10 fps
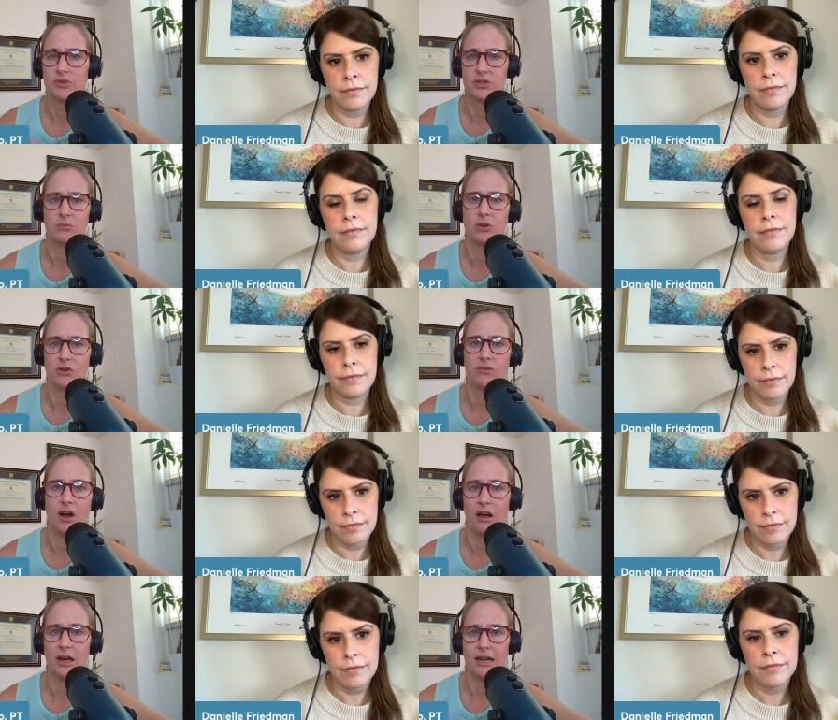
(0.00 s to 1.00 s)
Speaker 1: to mm-hmm. move
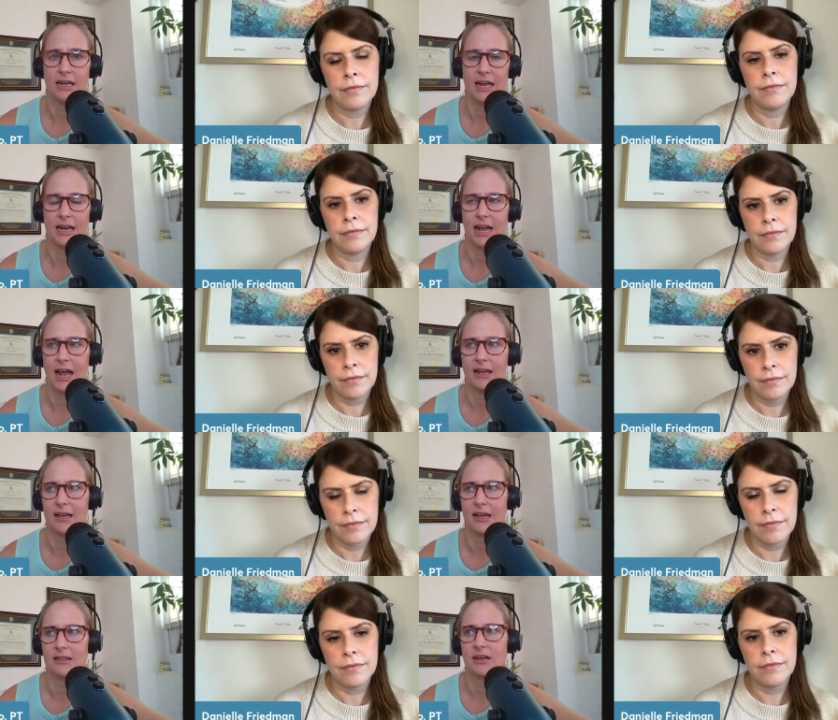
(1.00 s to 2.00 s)
on. And I, I
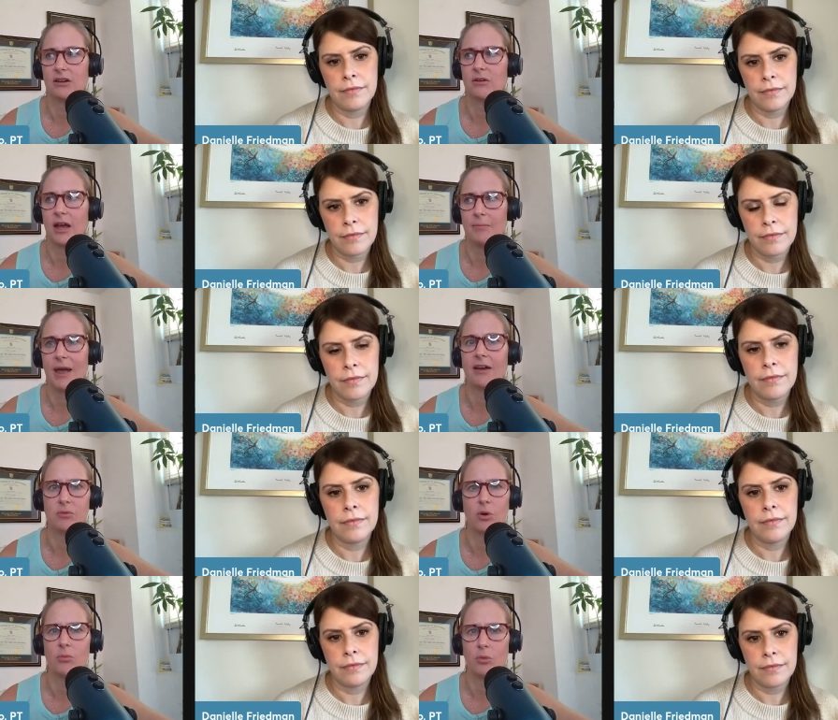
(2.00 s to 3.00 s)
I'm
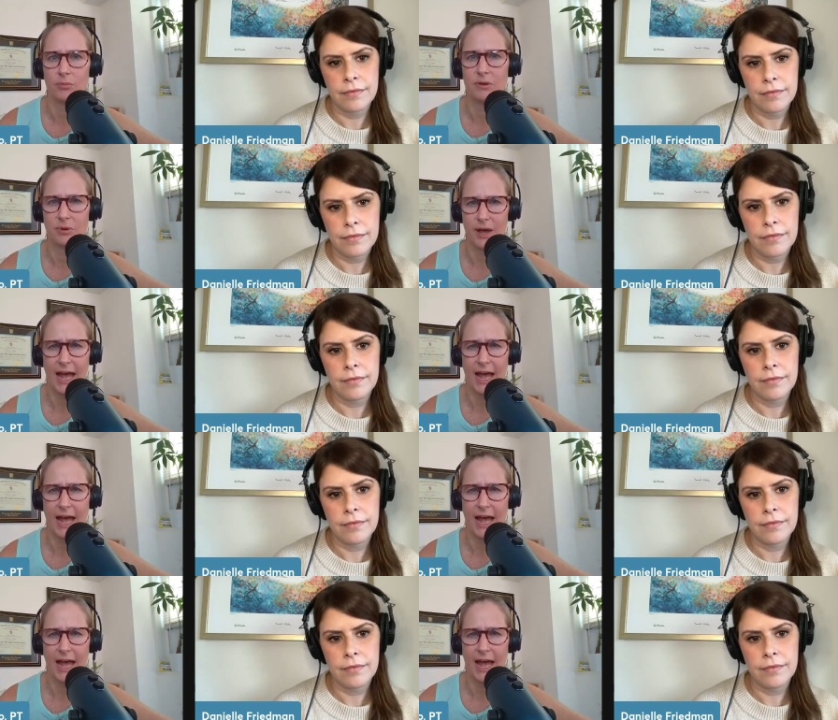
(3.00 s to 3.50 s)
having more and more people